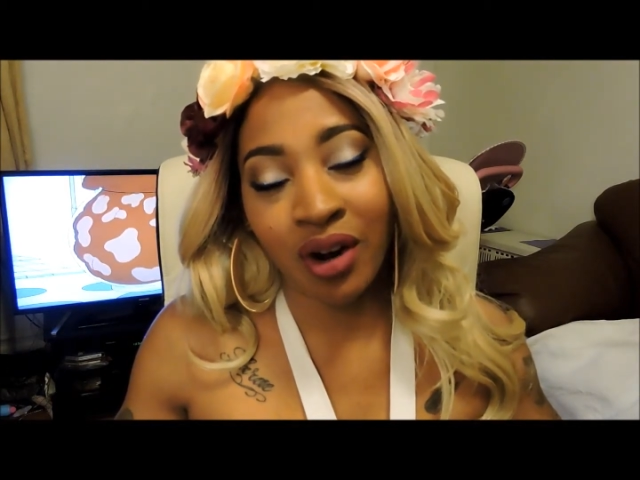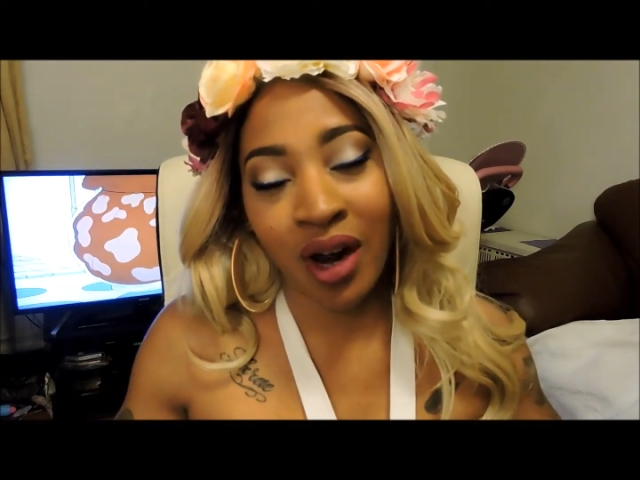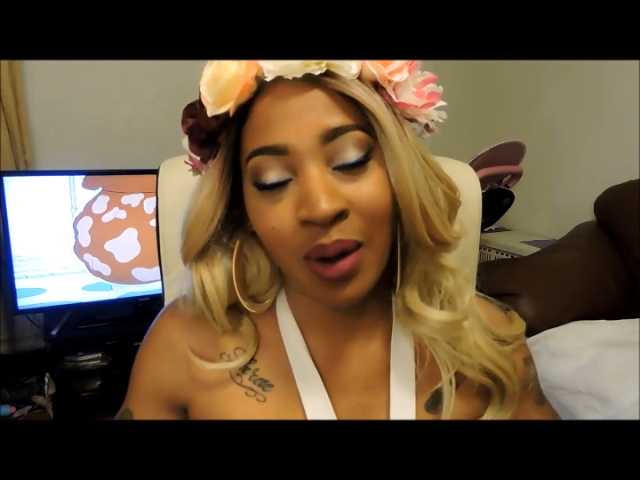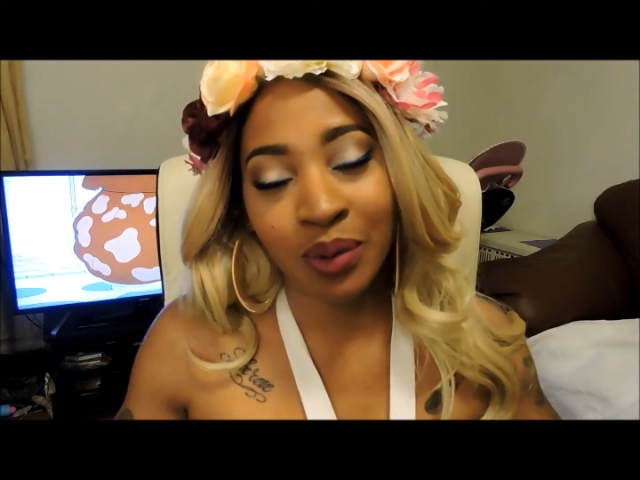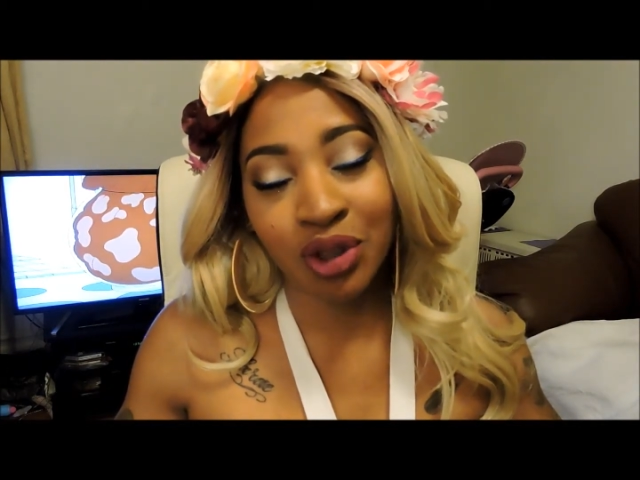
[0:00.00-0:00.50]

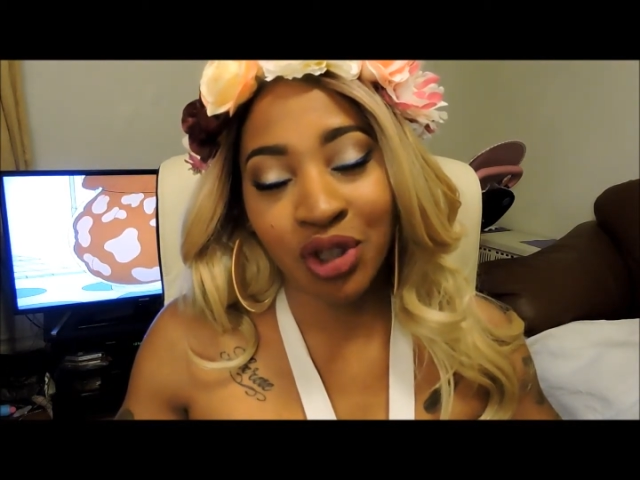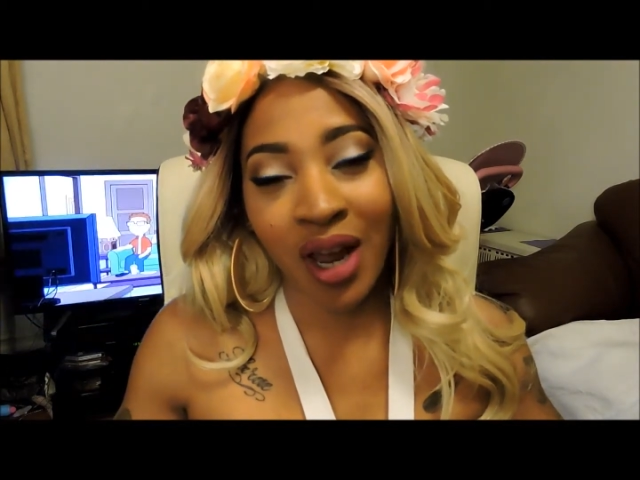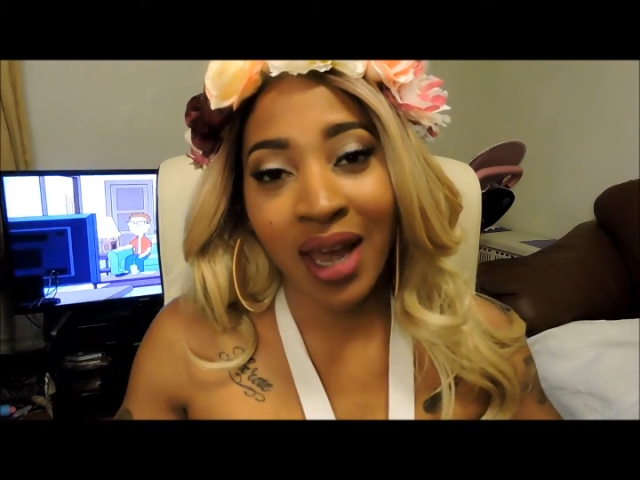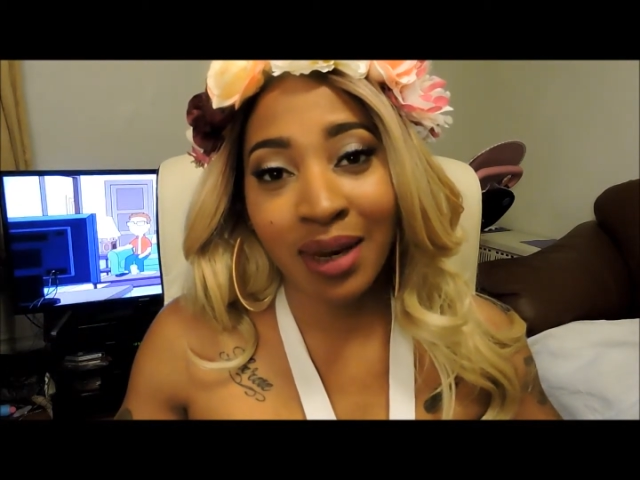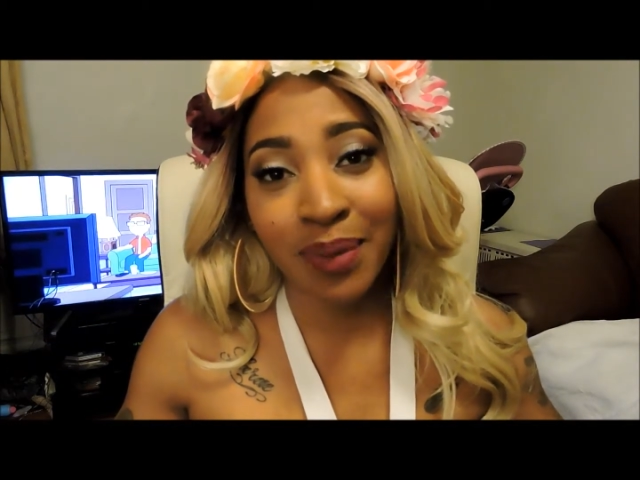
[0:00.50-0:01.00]
or I will
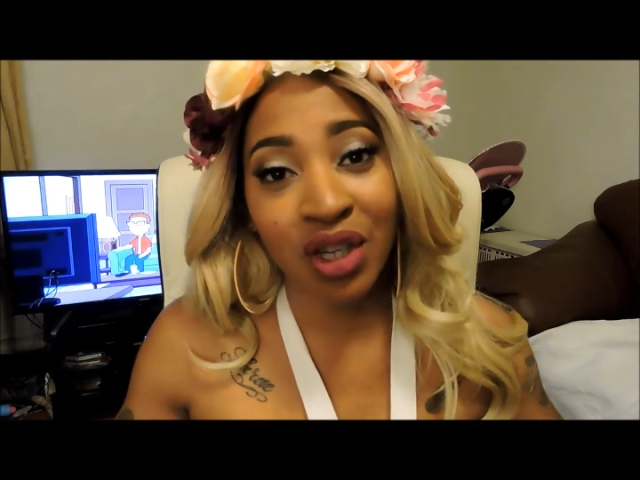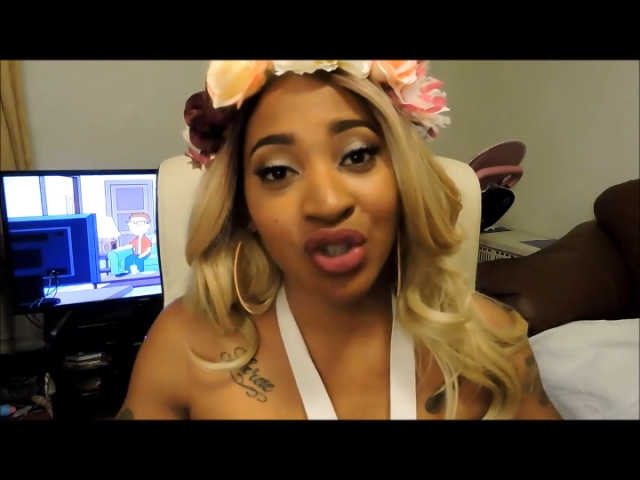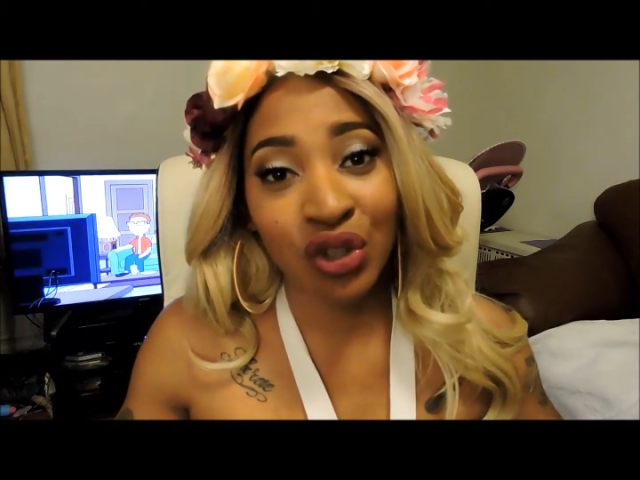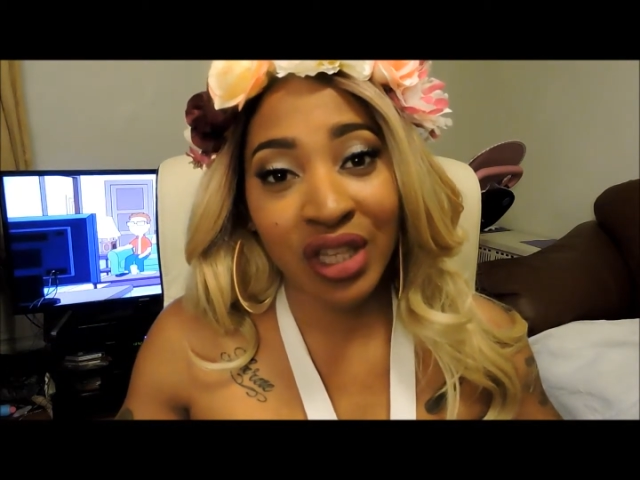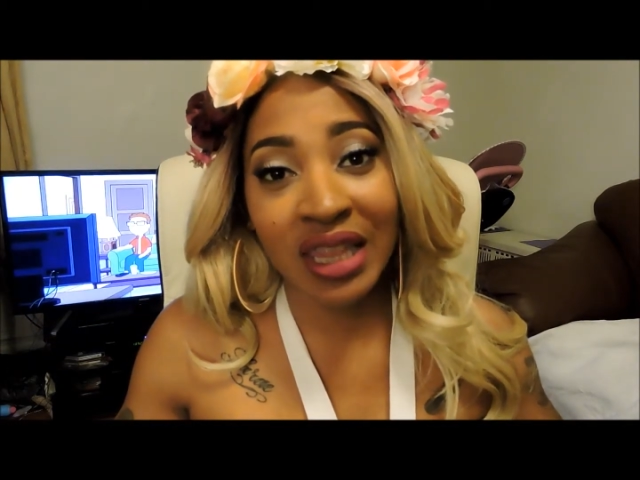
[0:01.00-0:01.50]
try to make
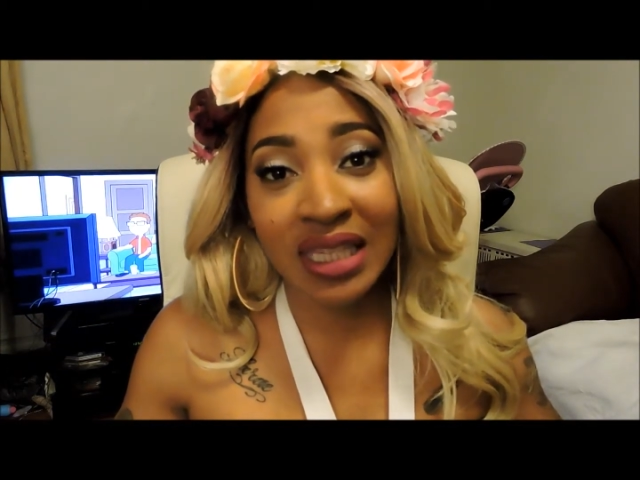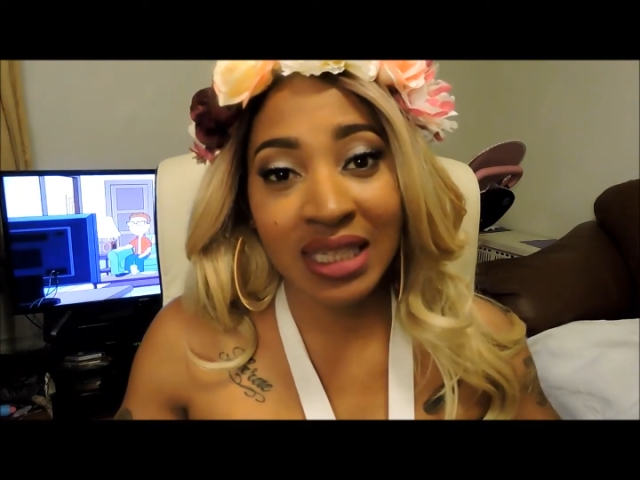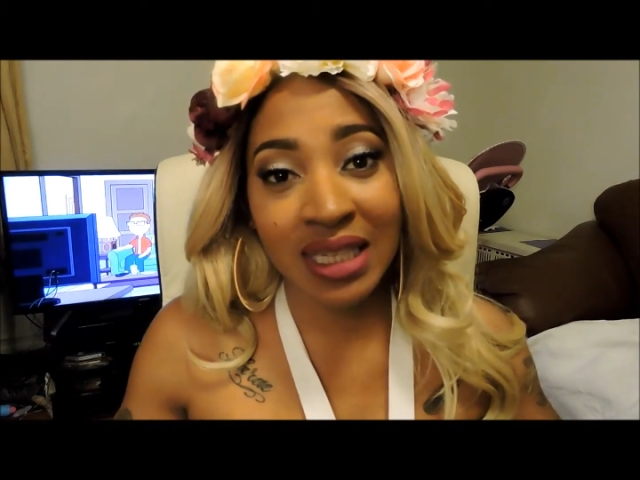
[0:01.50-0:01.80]
sure that this